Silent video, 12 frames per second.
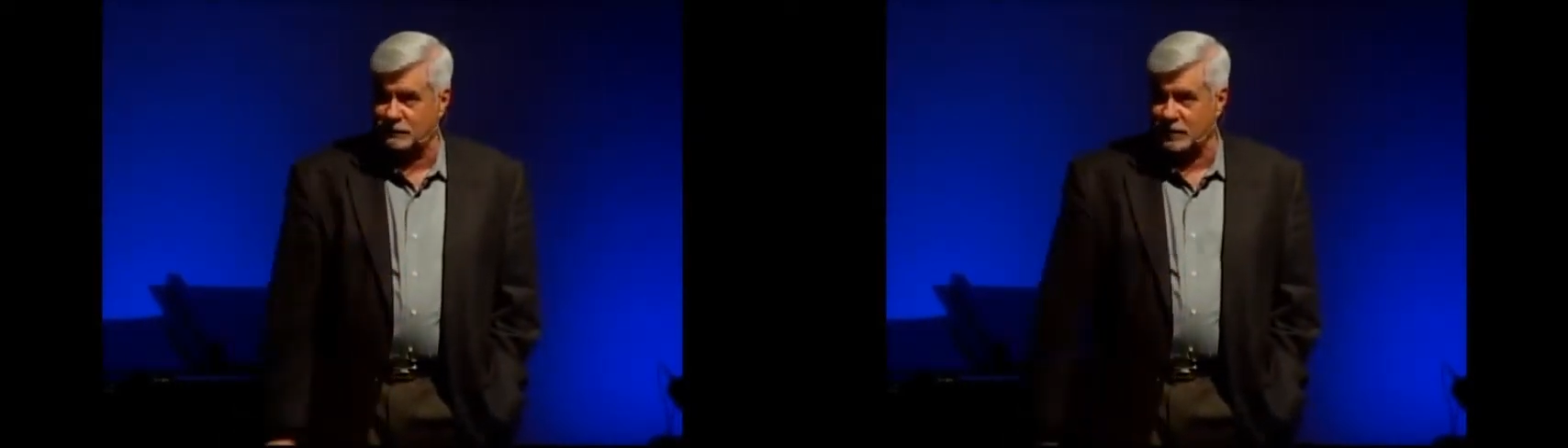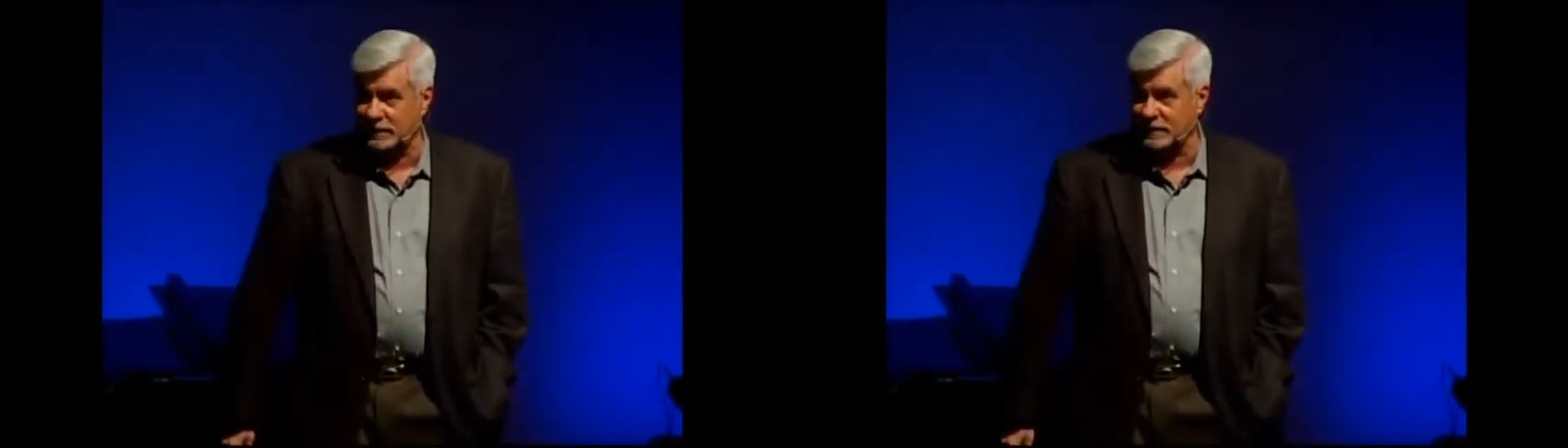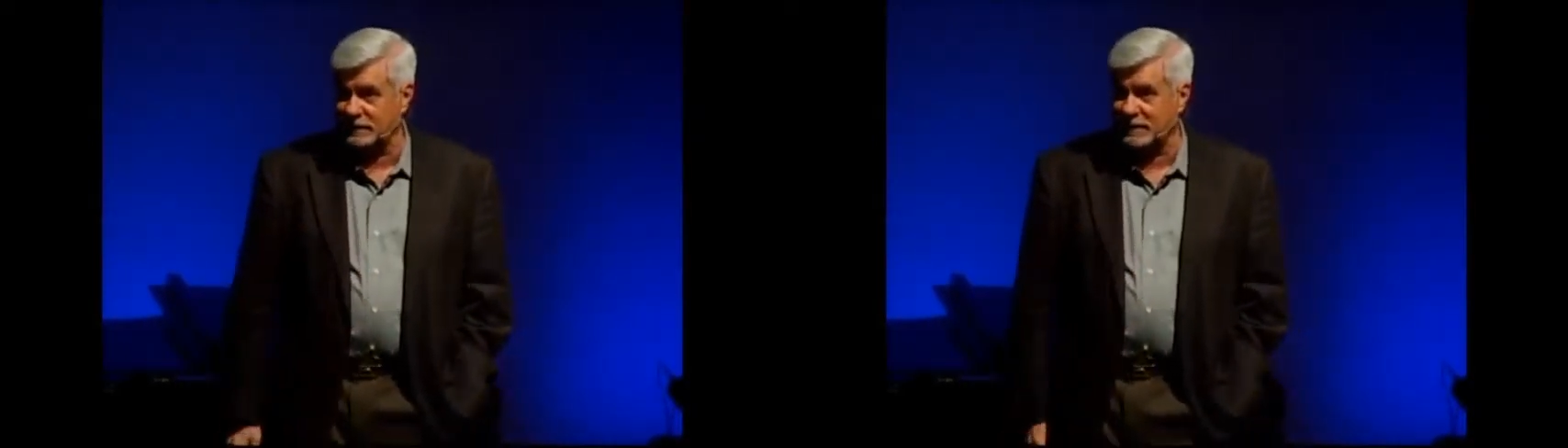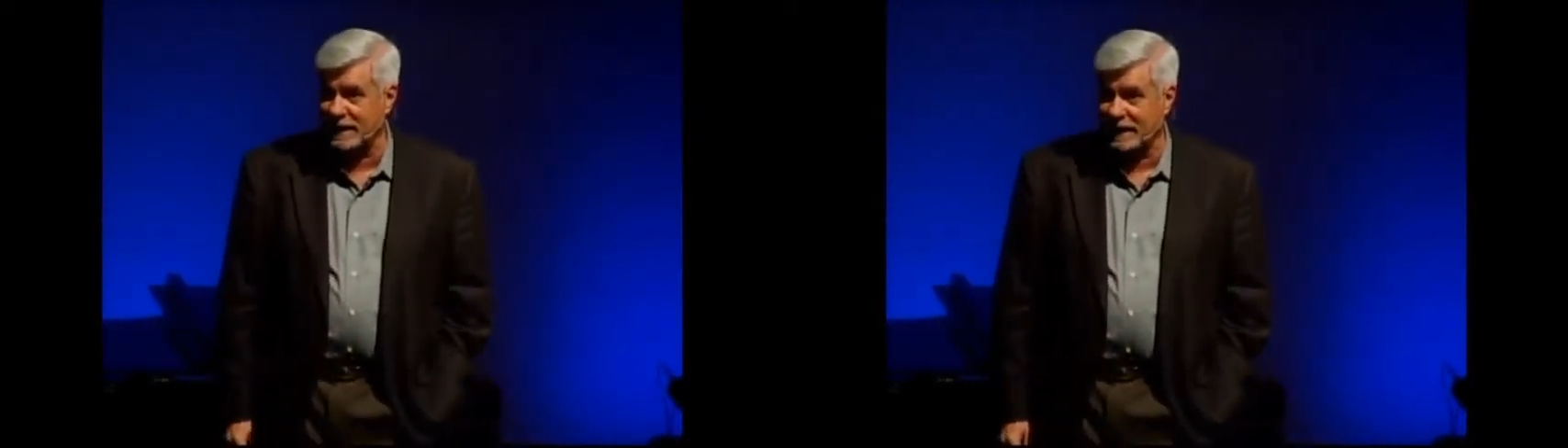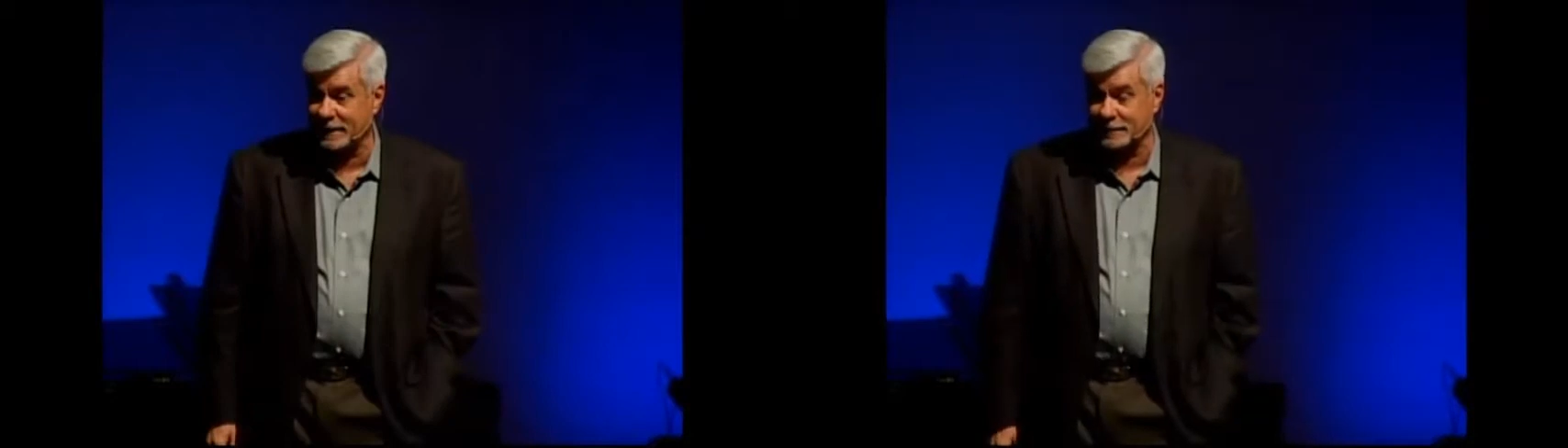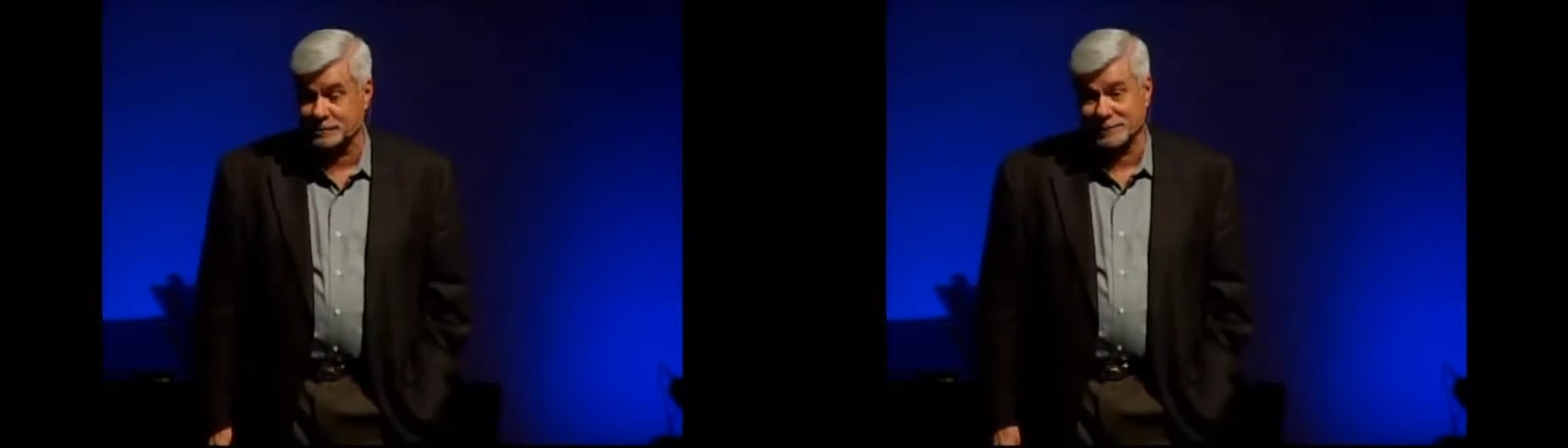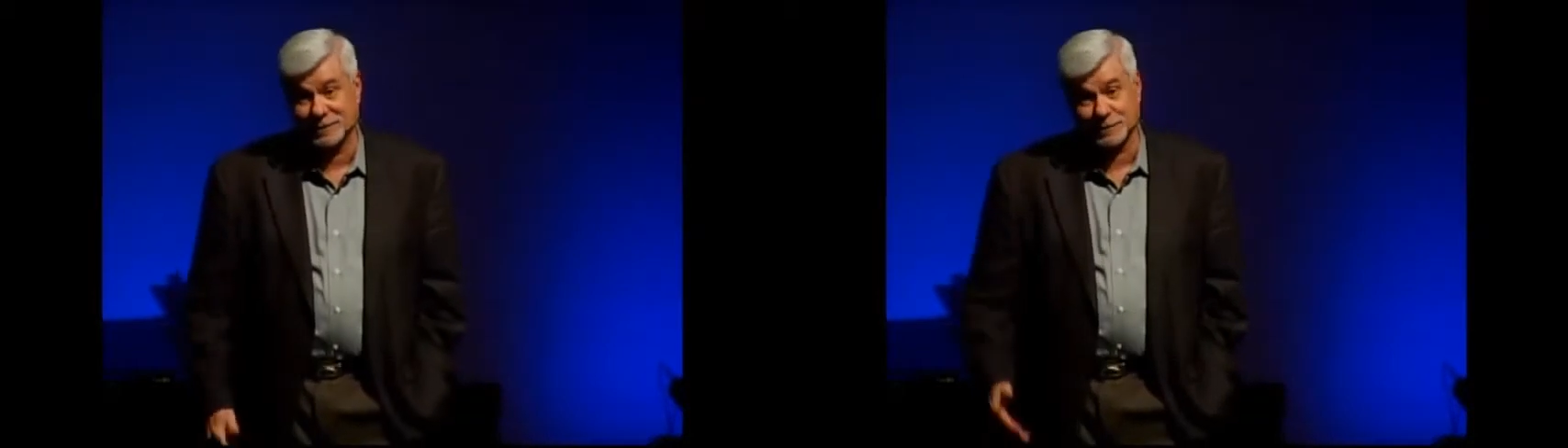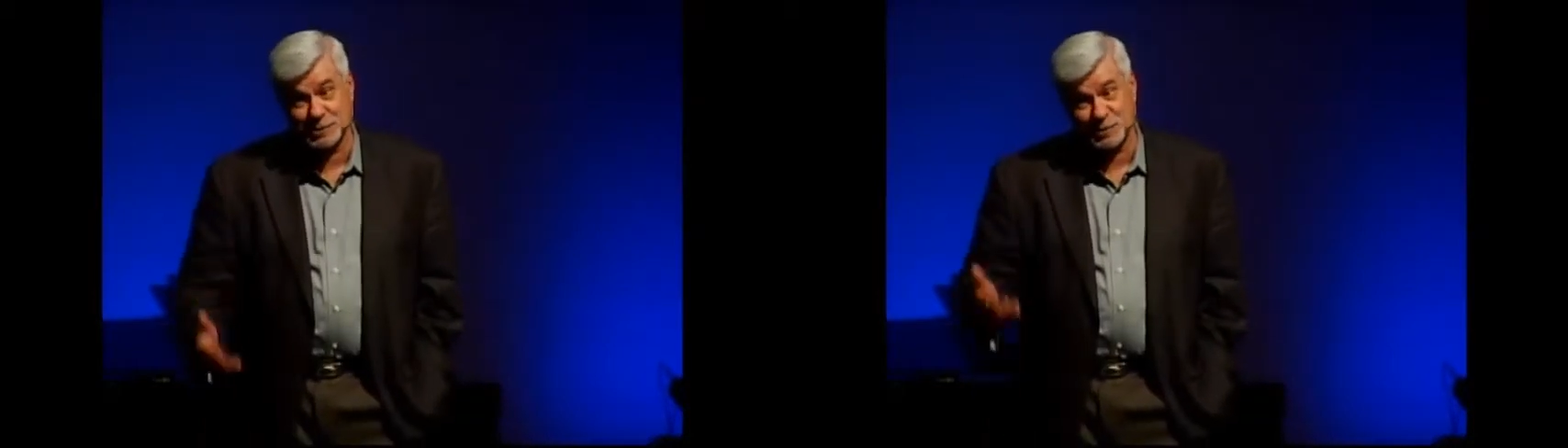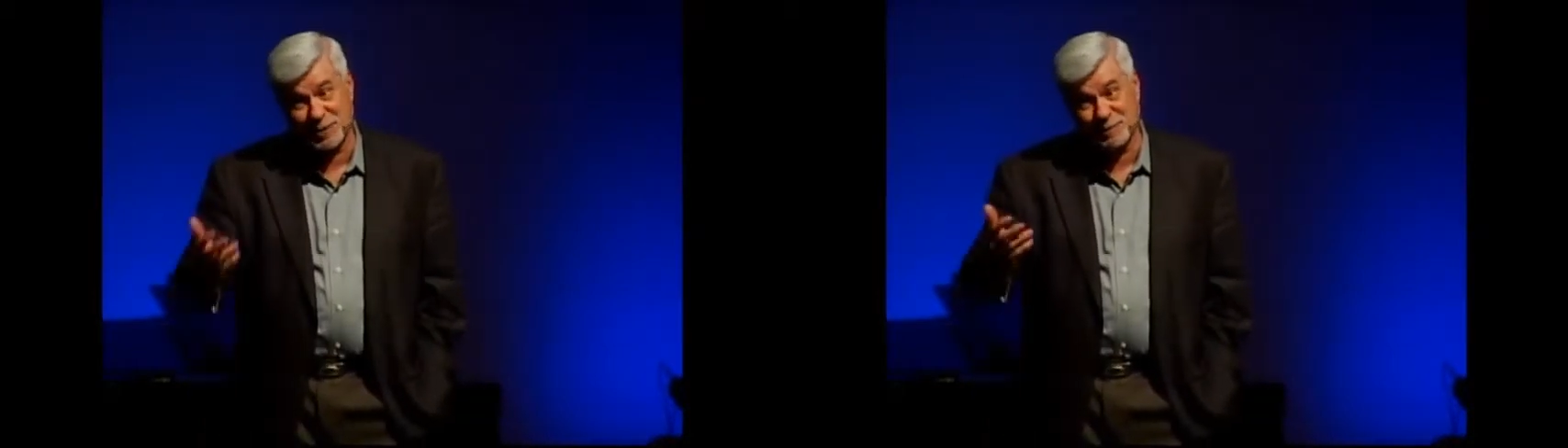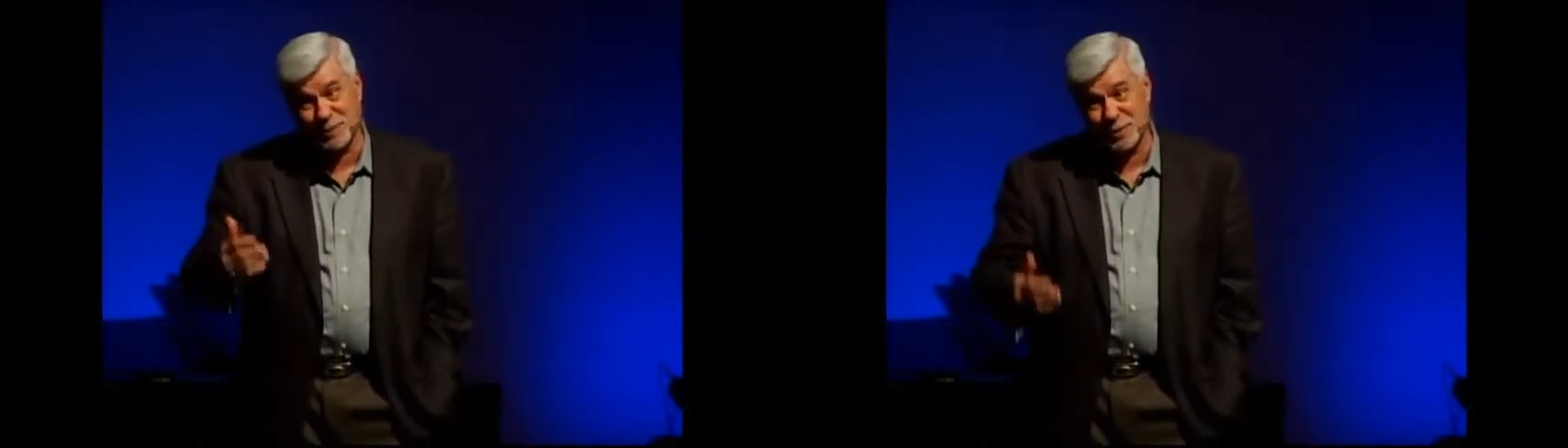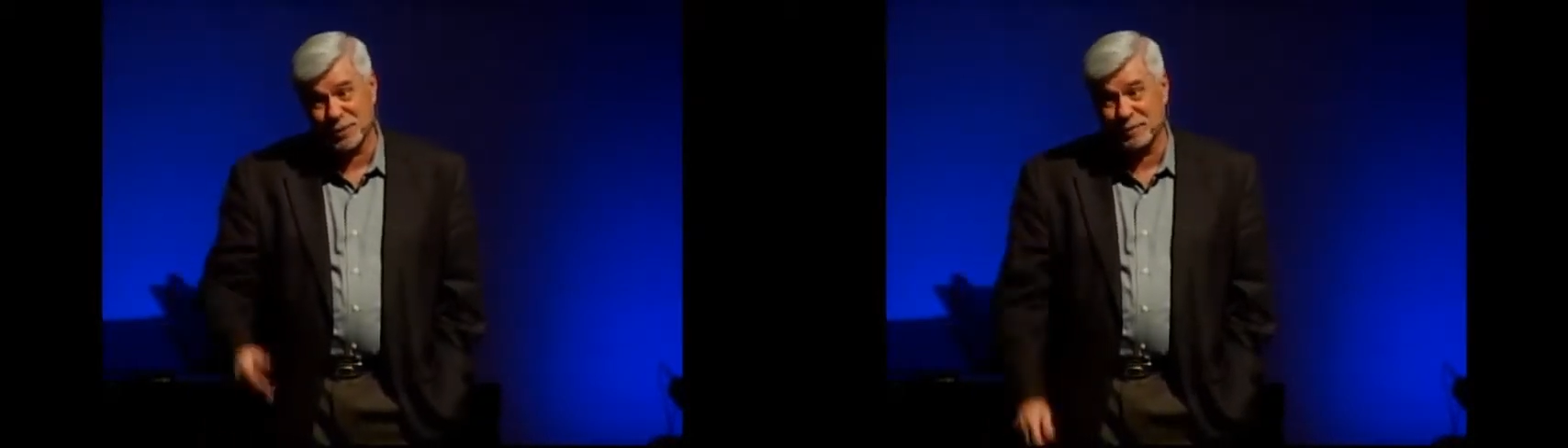Finally, the dad goes, well, there's one more,